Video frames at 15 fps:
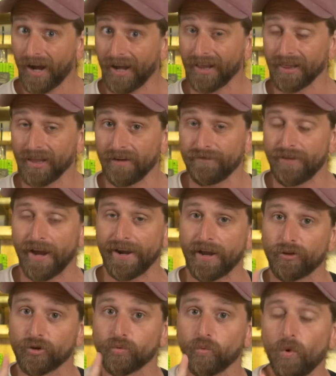I love that. Now
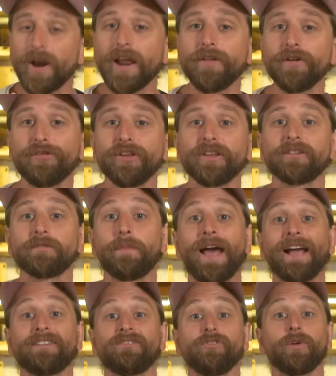there's one other thing this
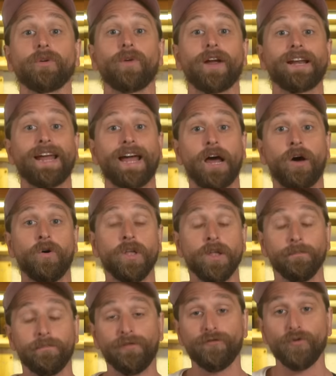bag is doing right now
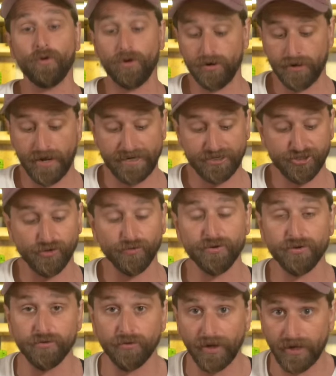before I show
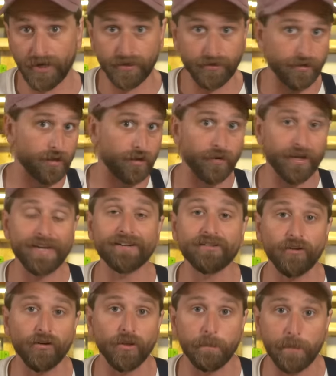you, you know, into
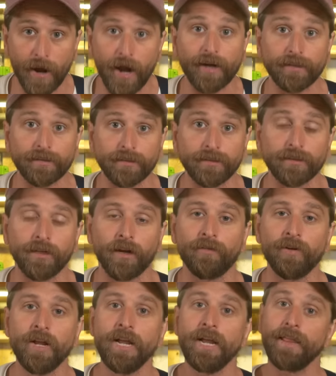all the pockets and
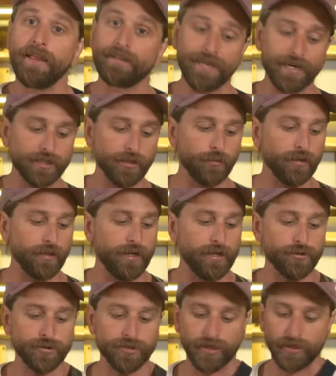stuff. That's actually really
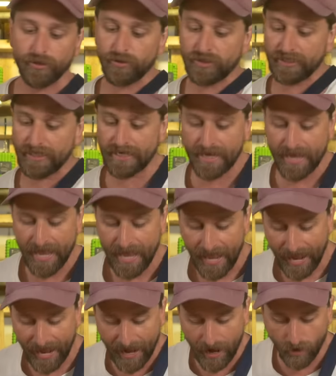interesting. You see
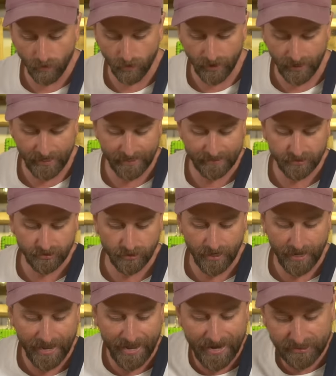how it's
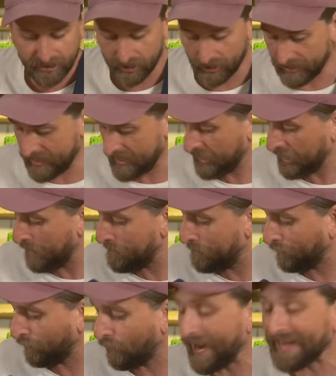actually
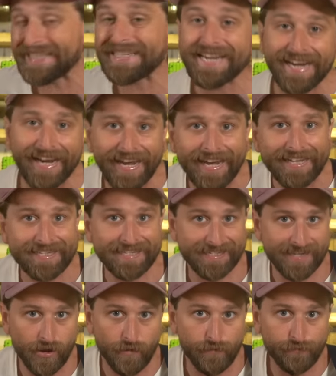compressing
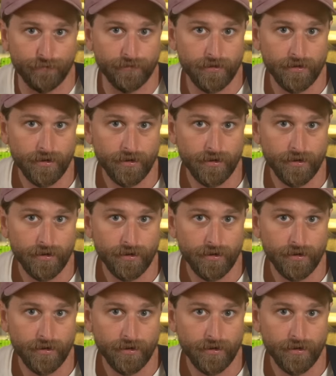itself.